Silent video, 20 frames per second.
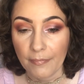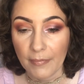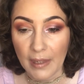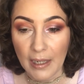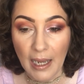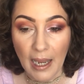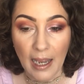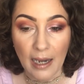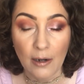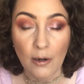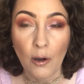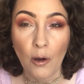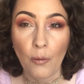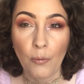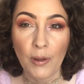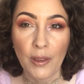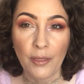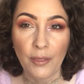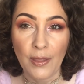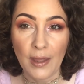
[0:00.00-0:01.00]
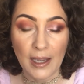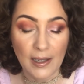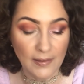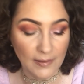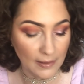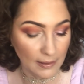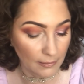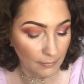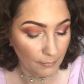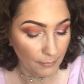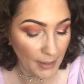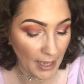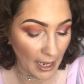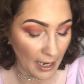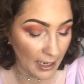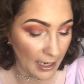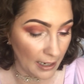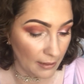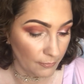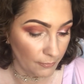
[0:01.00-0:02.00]
yeah, not with this
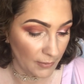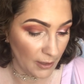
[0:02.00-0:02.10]
palette.